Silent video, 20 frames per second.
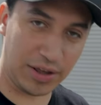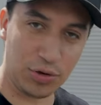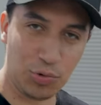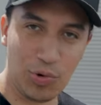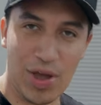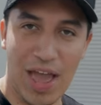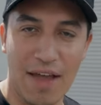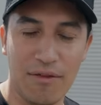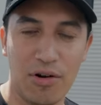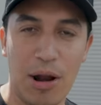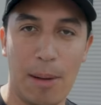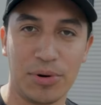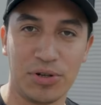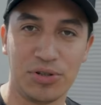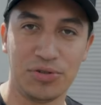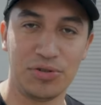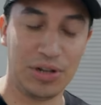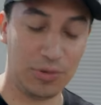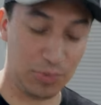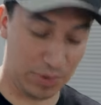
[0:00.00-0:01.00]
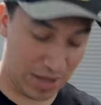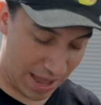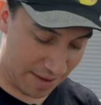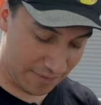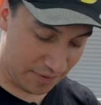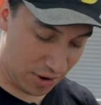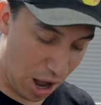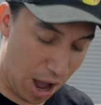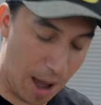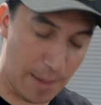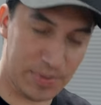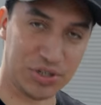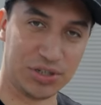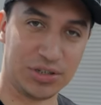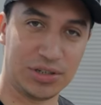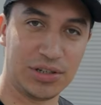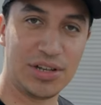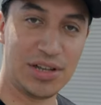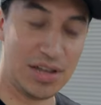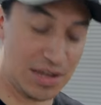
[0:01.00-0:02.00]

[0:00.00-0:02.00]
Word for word: like, you have an opportunity, we have an option,